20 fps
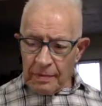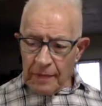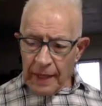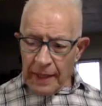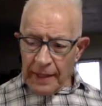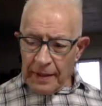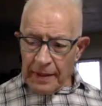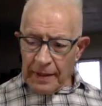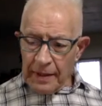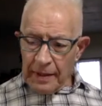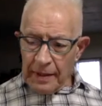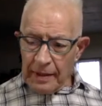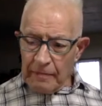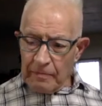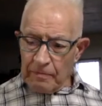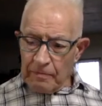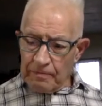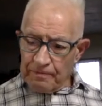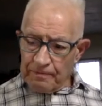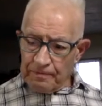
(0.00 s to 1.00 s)
And do
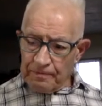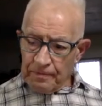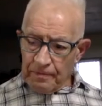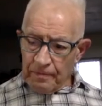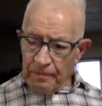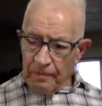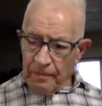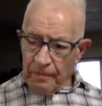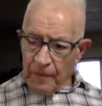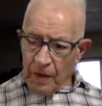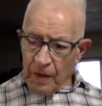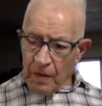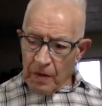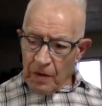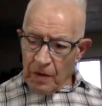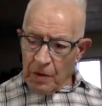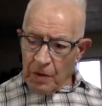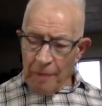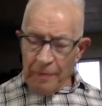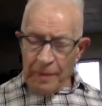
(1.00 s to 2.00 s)

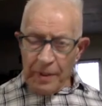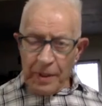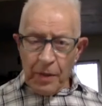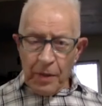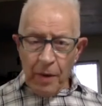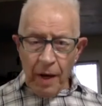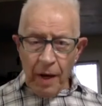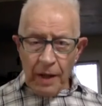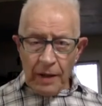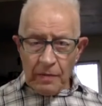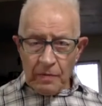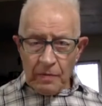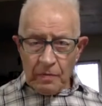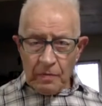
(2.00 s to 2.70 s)
you want me to go on?